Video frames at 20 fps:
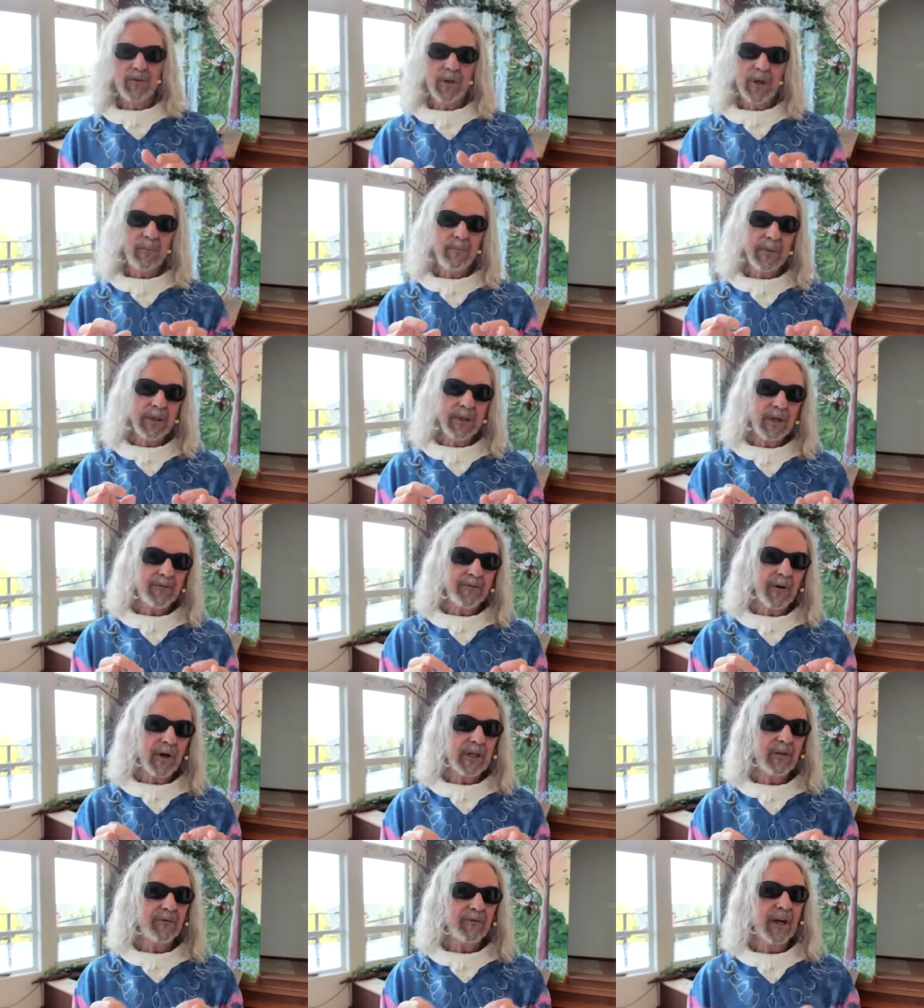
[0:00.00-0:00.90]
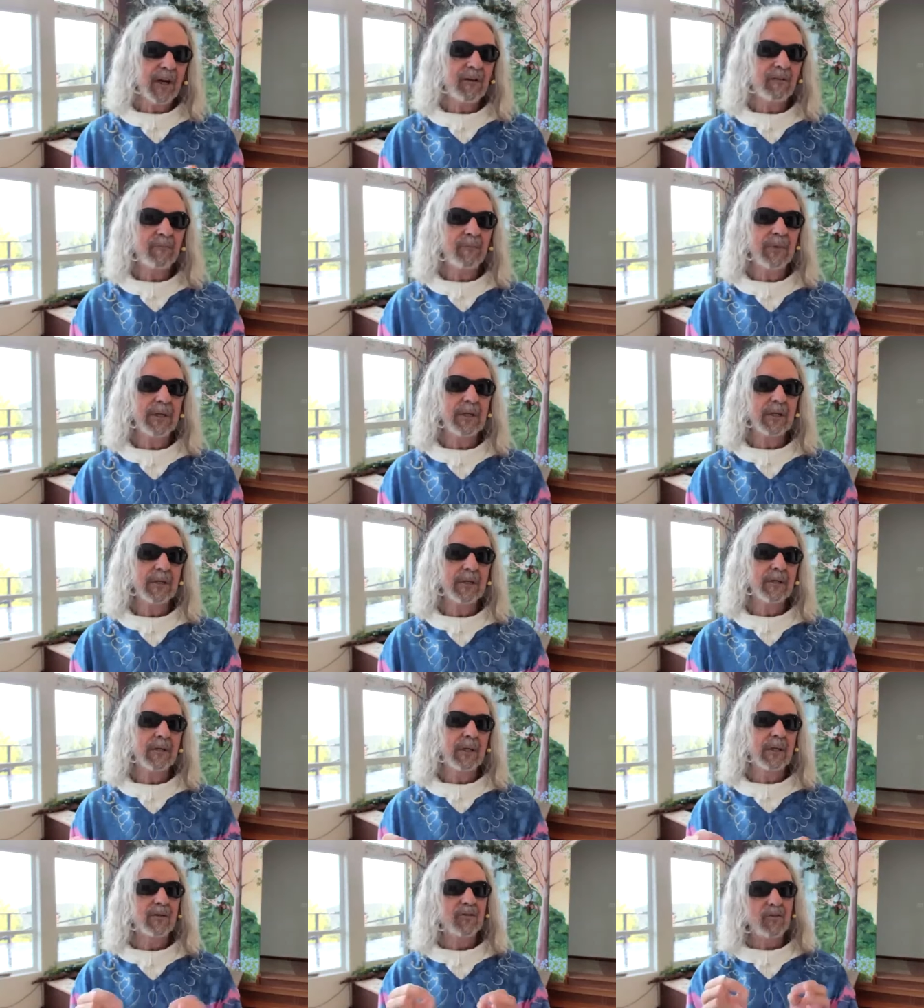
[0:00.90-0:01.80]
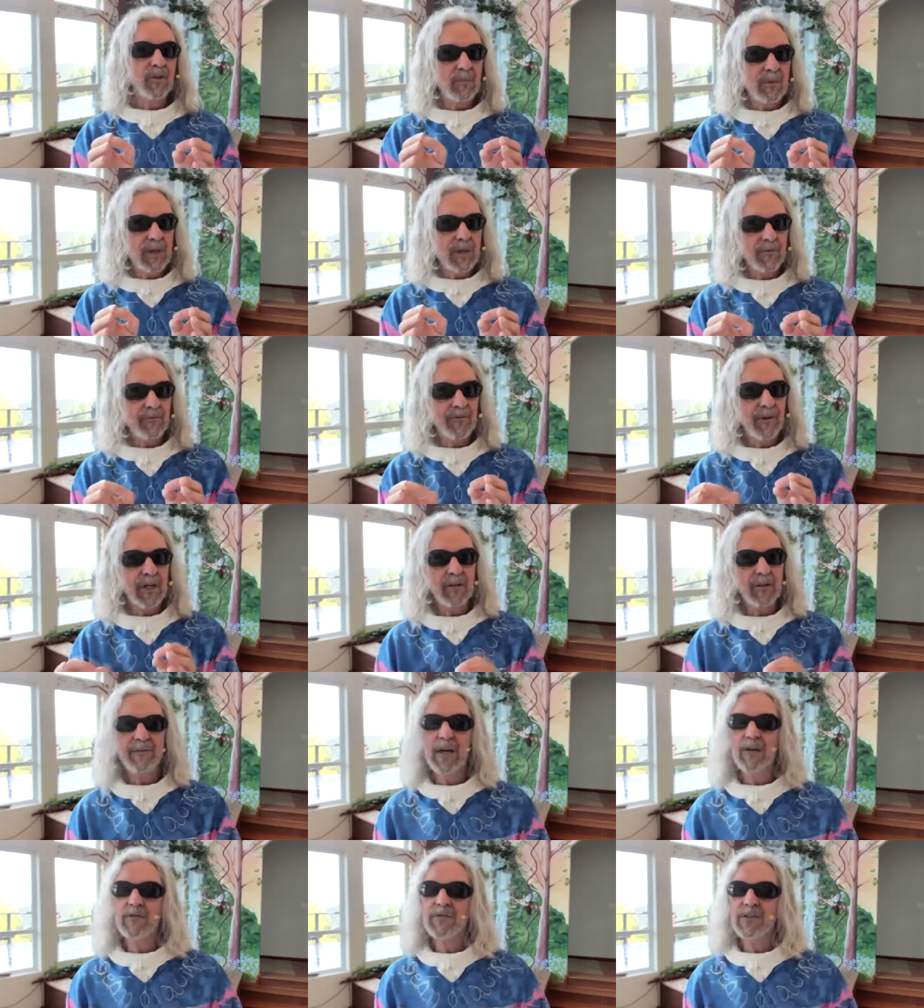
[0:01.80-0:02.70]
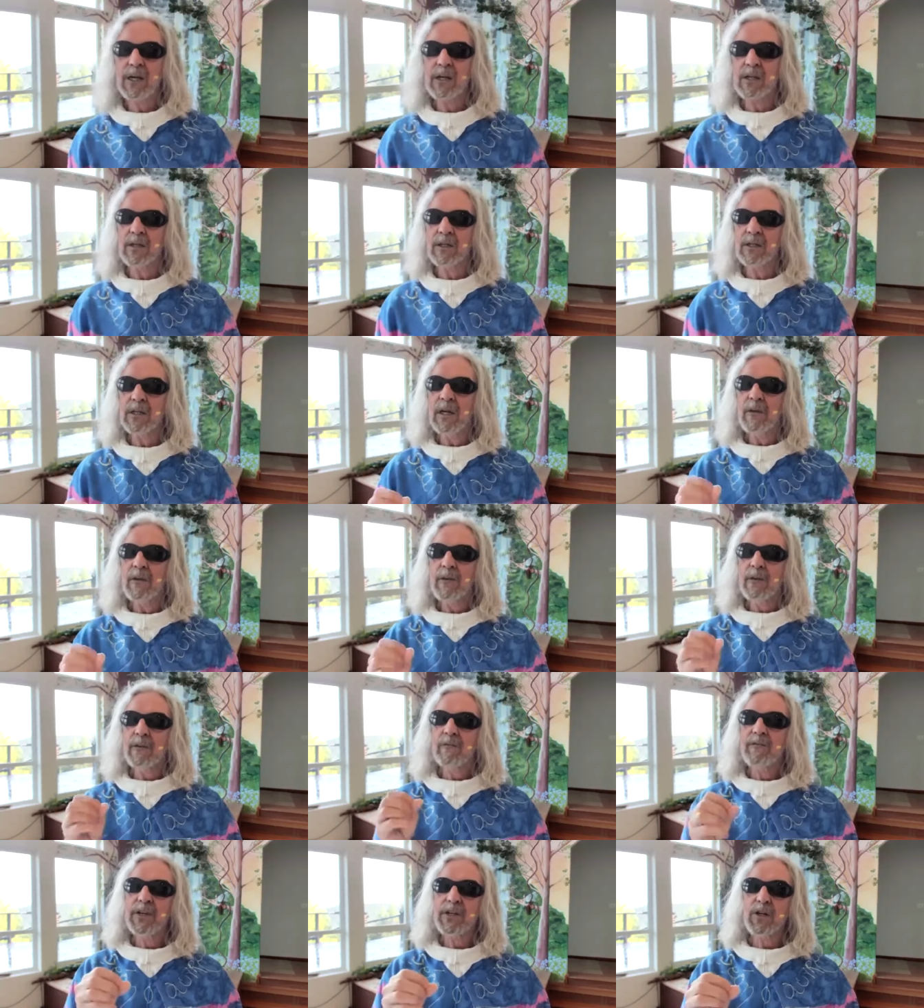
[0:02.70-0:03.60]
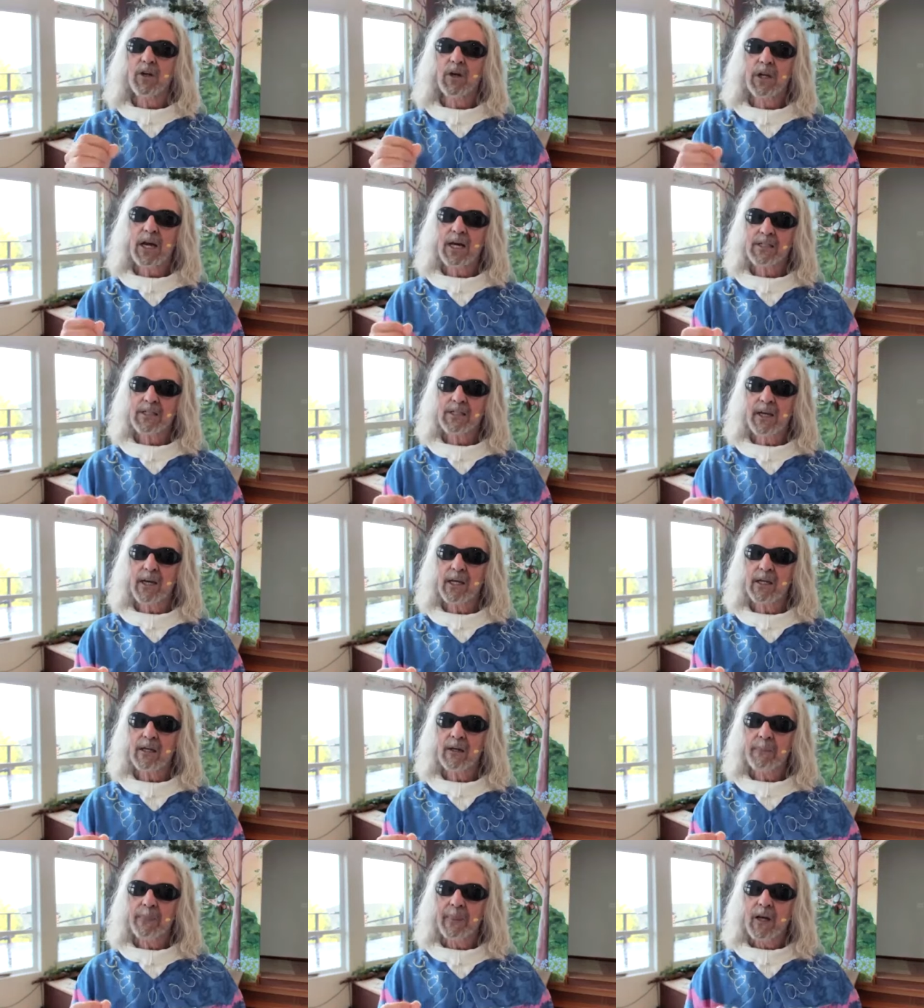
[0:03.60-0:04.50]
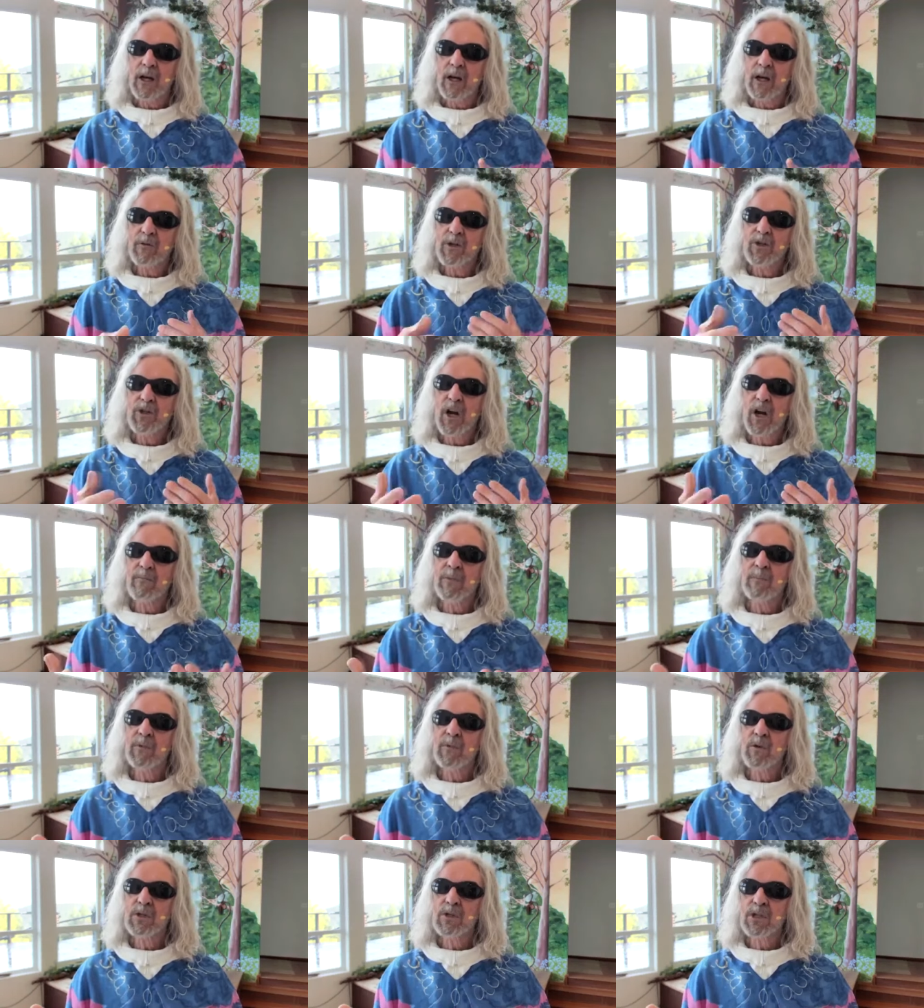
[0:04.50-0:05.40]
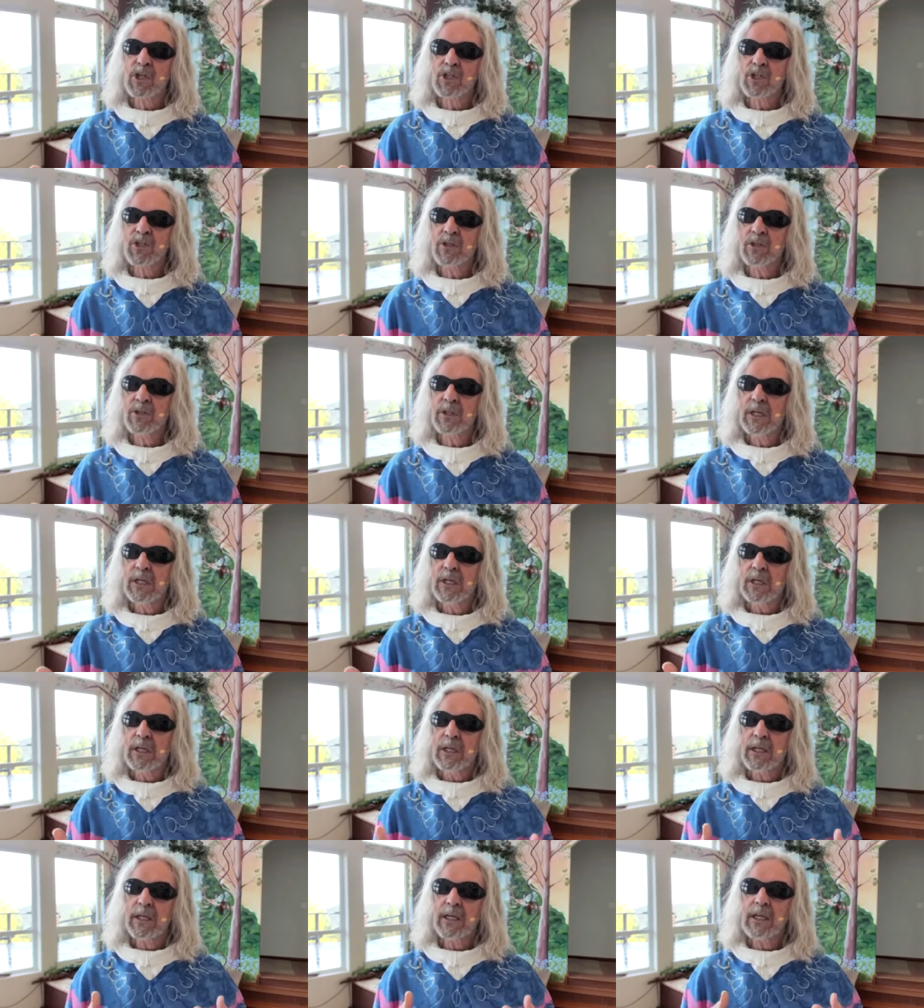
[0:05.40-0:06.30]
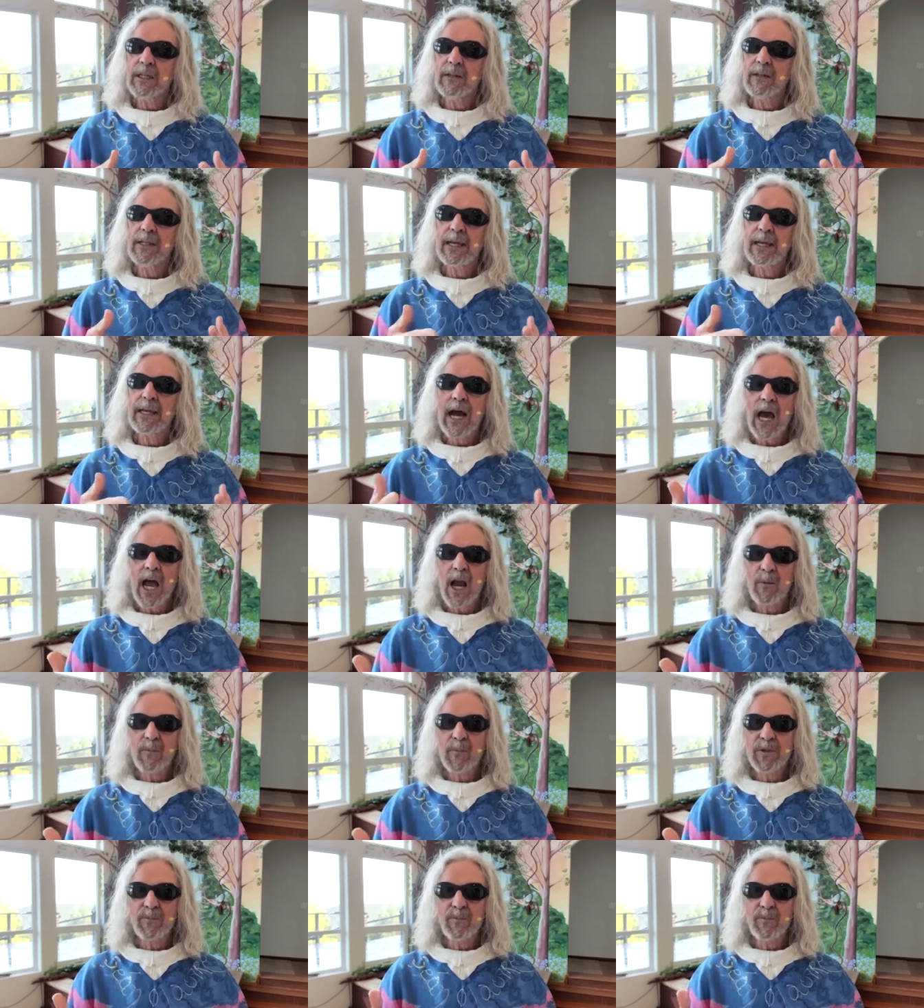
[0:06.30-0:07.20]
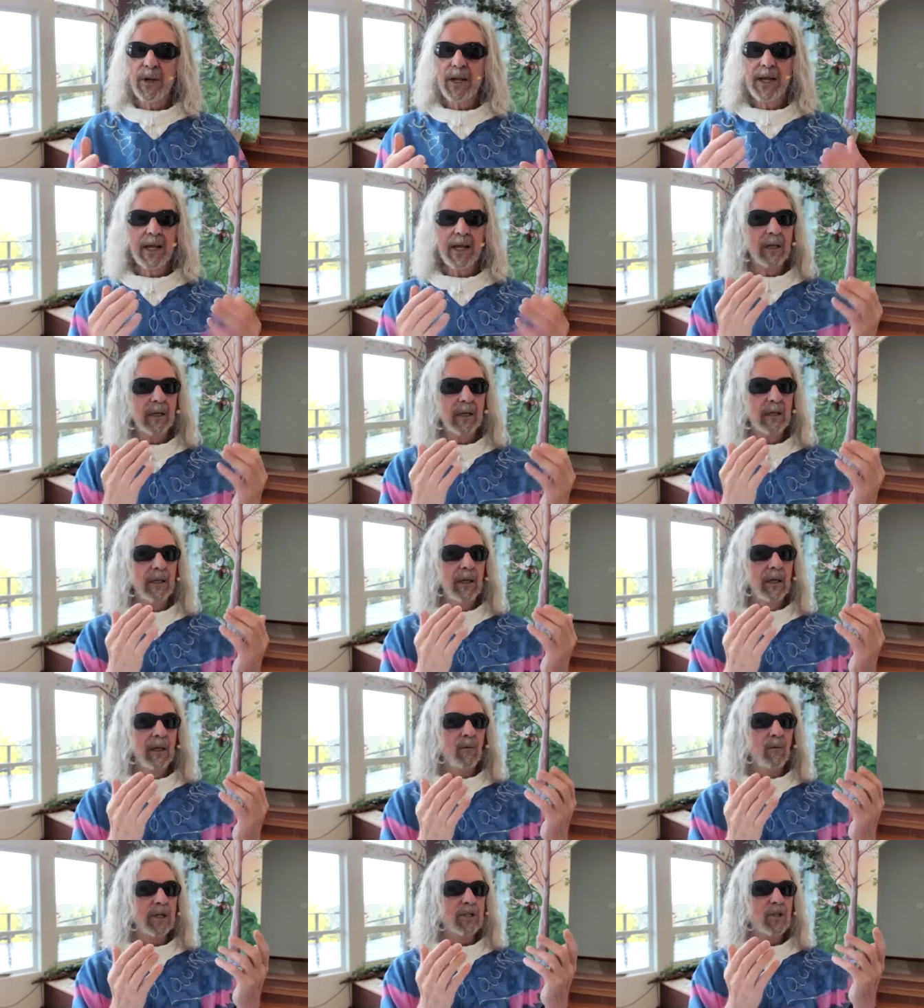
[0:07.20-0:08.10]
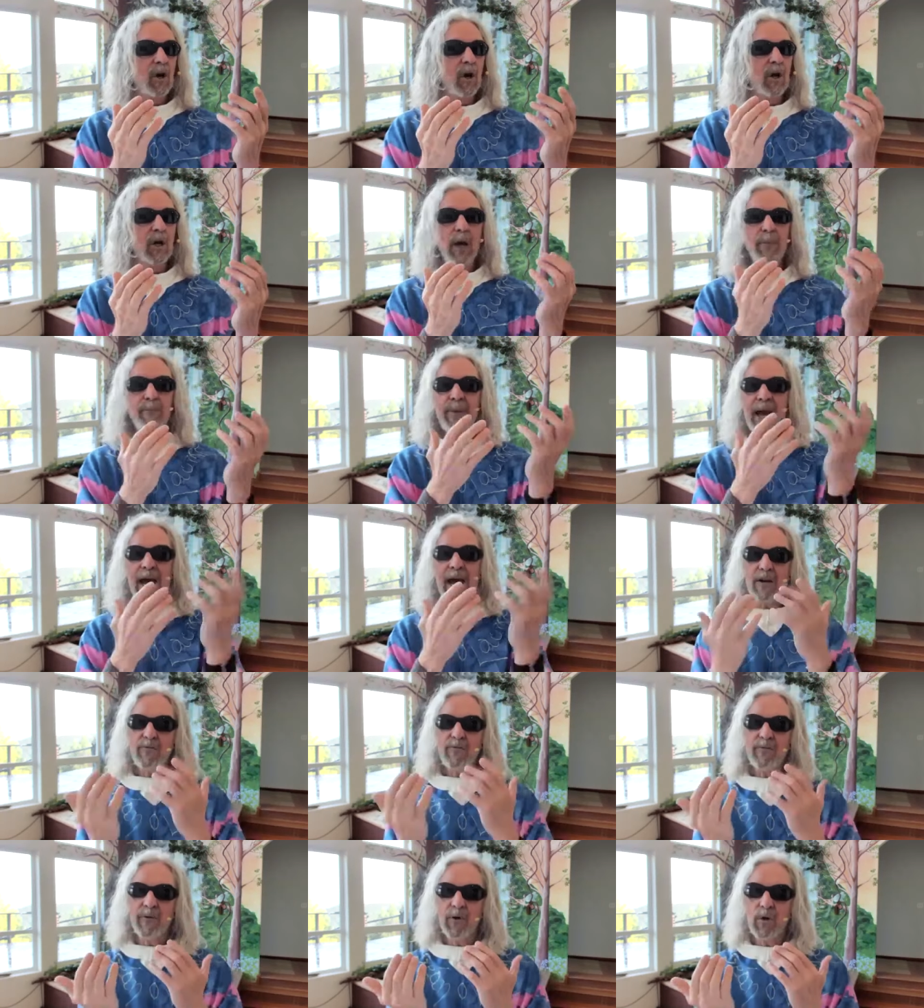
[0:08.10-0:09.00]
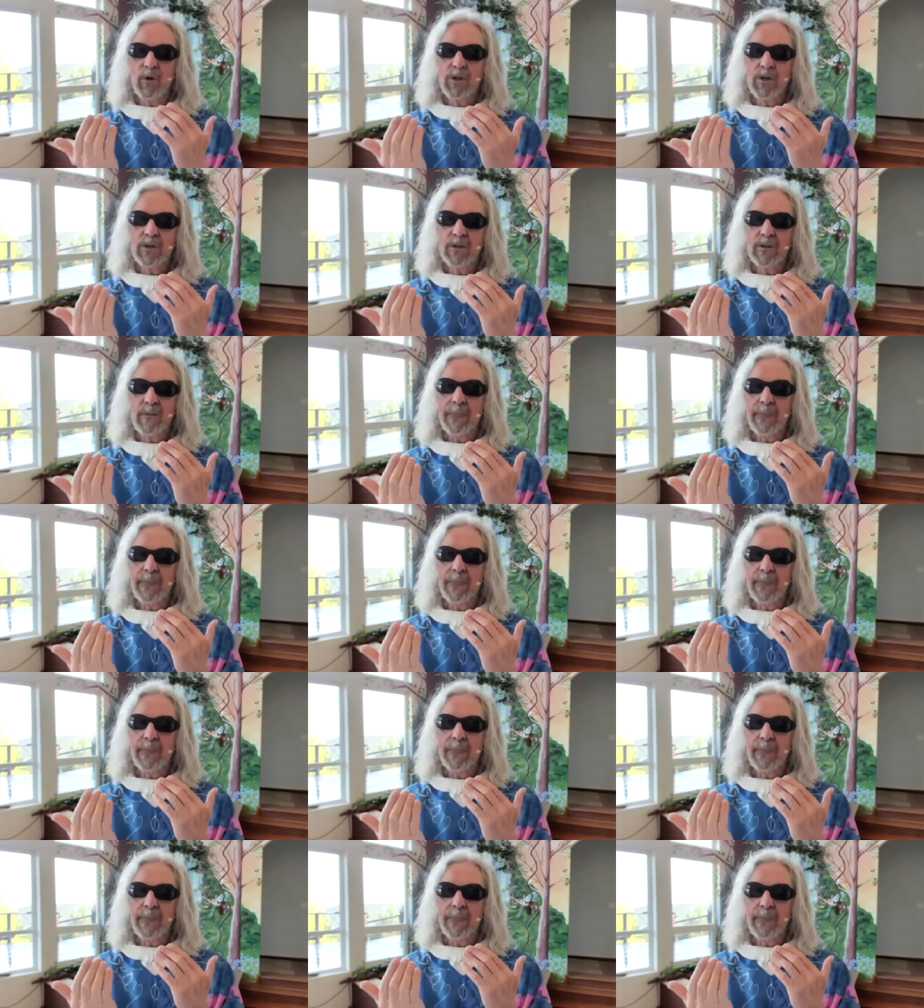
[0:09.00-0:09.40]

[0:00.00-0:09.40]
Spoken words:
minute 45 second video last night of a German musician in the Alps playing what's called a pan flute,